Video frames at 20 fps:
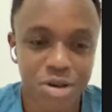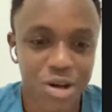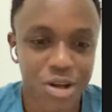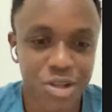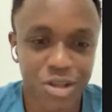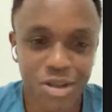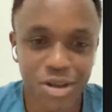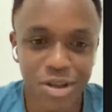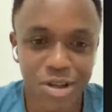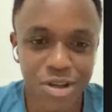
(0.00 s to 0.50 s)

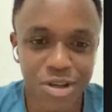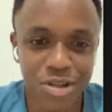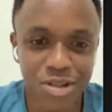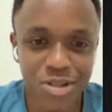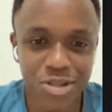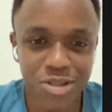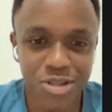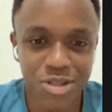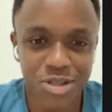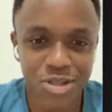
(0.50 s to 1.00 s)
cutting
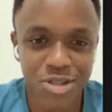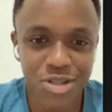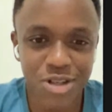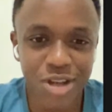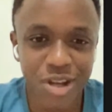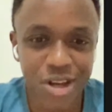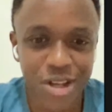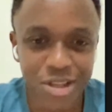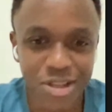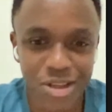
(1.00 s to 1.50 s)
edge
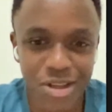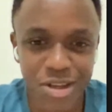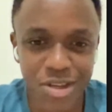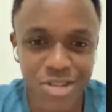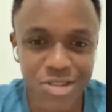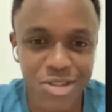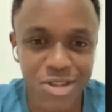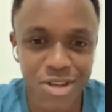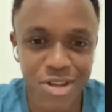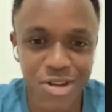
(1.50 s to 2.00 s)
cutting
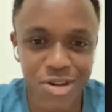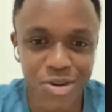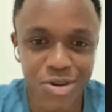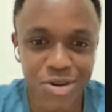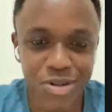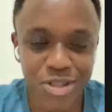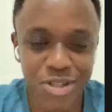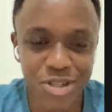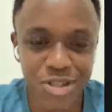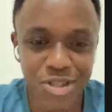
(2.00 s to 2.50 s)
edge
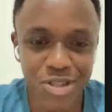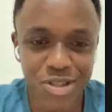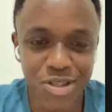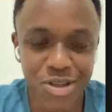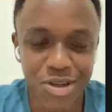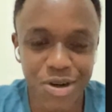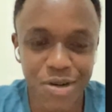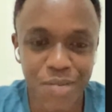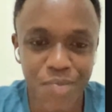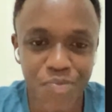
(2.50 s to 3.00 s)
technologies.
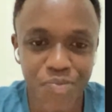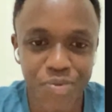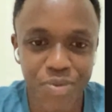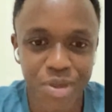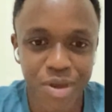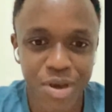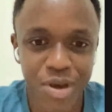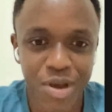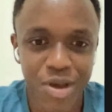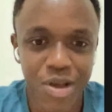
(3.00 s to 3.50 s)

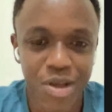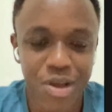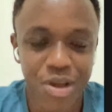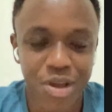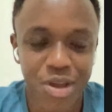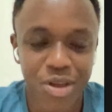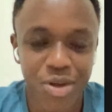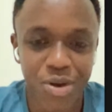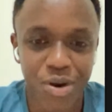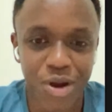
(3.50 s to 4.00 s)

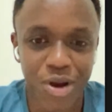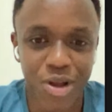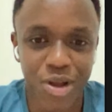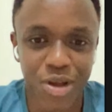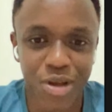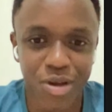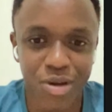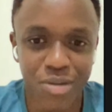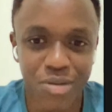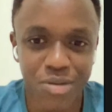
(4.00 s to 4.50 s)
You're
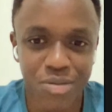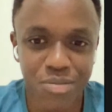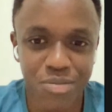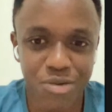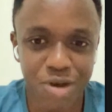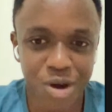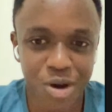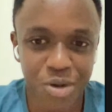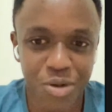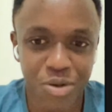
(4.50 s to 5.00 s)
running
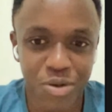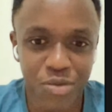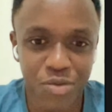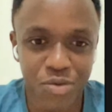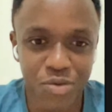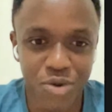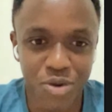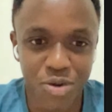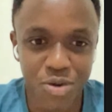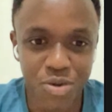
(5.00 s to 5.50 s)
a lot of
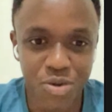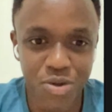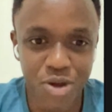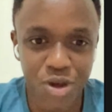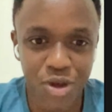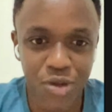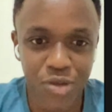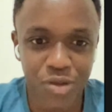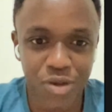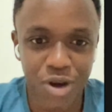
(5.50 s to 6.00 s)
new
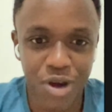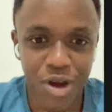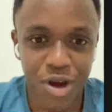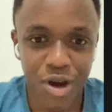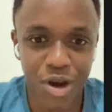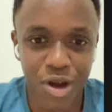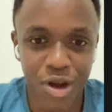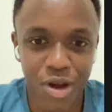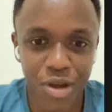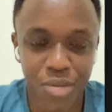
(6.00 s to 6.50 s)
things,
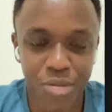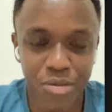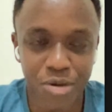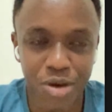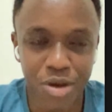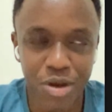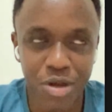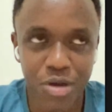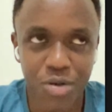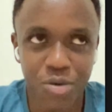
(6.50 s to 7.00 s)
and
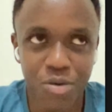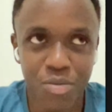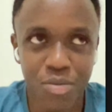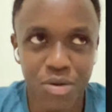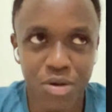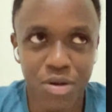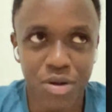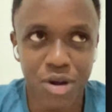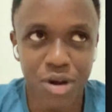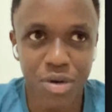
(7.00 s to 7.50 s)
it will
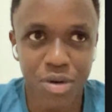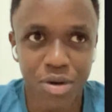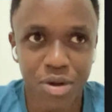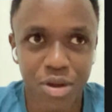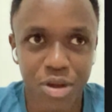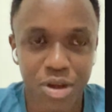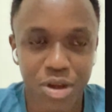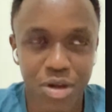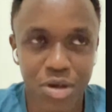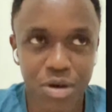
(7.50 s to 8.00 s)
be a
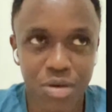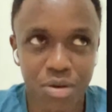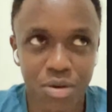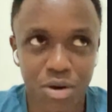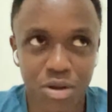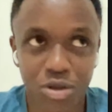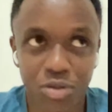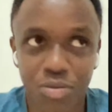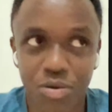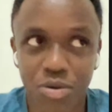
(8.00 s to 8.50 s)
really
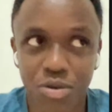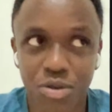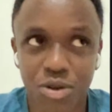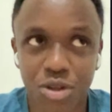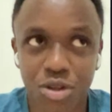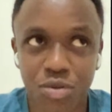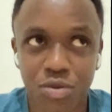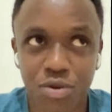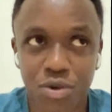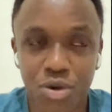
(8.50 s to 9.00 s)
great
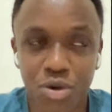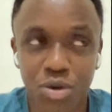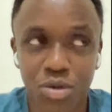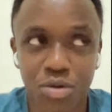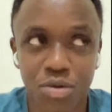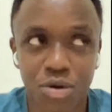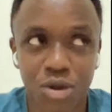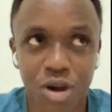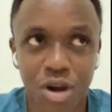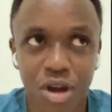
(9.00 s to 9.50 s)
opportunity for you
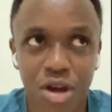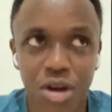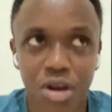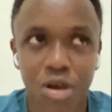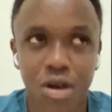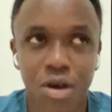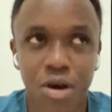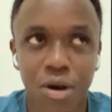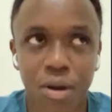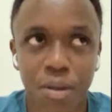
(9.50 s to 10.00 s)
to
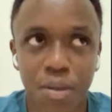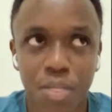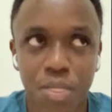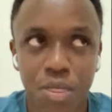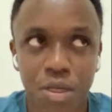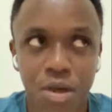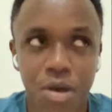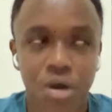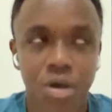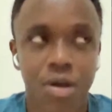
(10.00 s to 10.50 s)
learn.
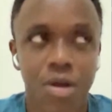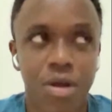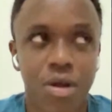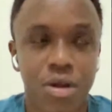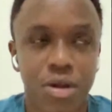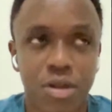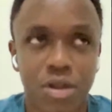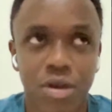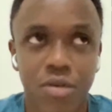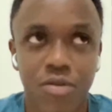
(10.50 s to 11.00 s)

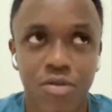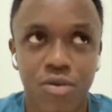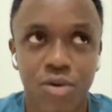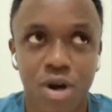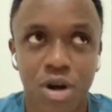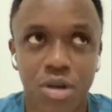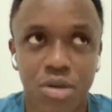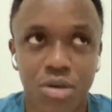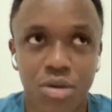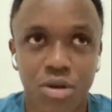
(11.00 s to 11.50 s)
They've
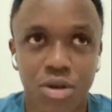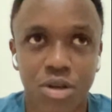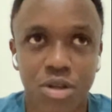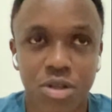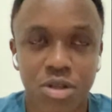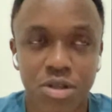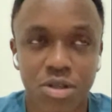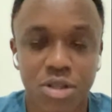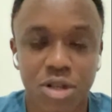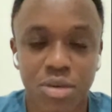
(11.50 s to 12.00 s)
worked on
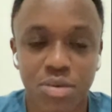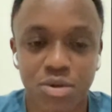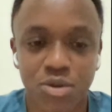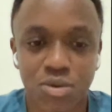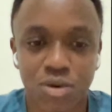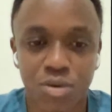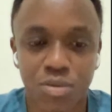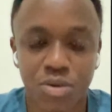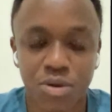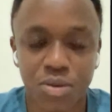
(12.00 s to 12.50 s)
their
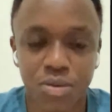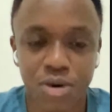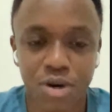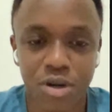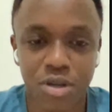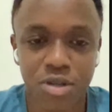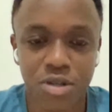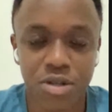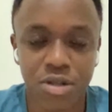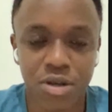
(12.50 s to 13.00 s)
systems to
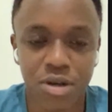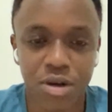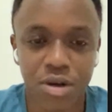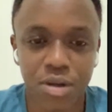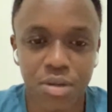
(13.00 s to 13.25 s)
optimize